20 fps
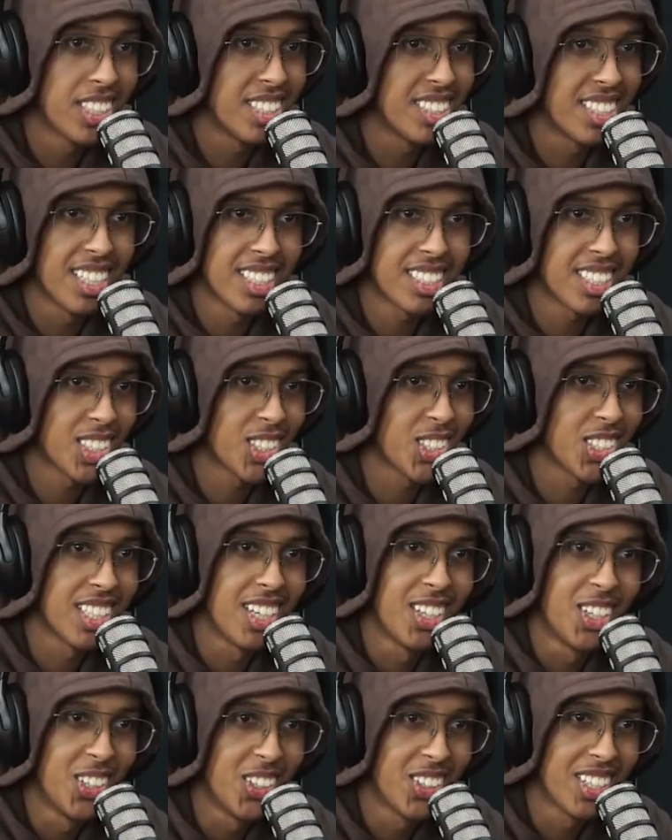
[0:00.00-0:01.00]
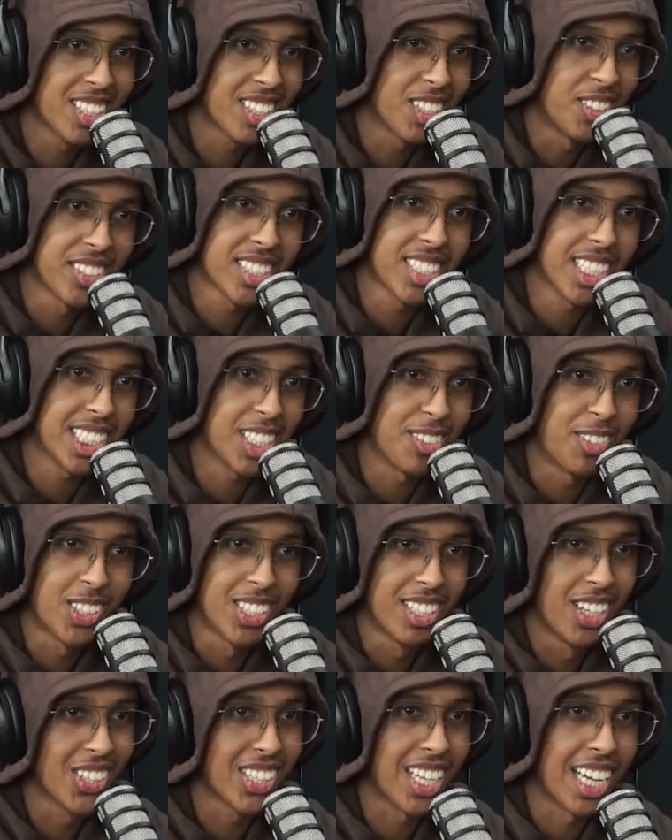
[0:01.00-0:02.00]
didn't listen to the whole conversation about
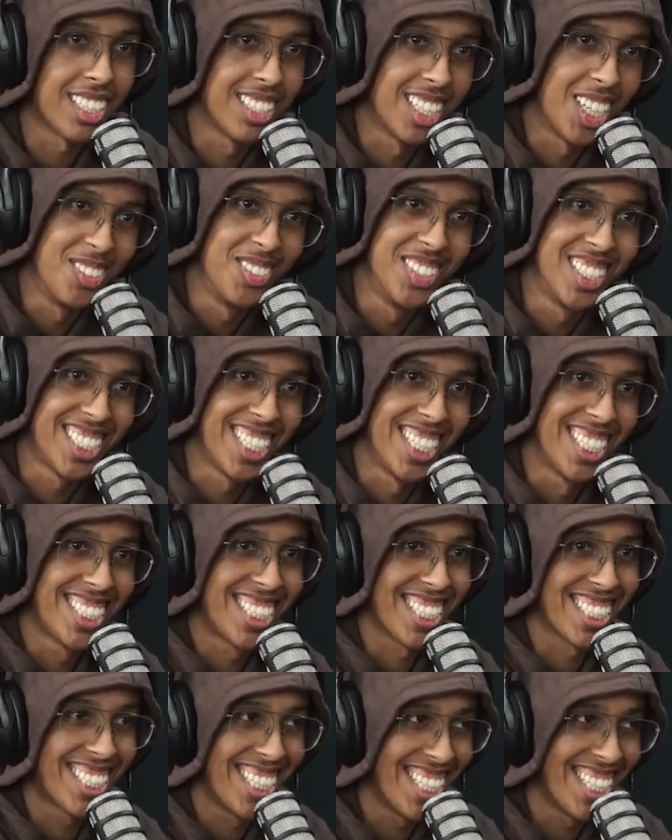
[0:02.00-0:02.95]
looking at numbers and shit.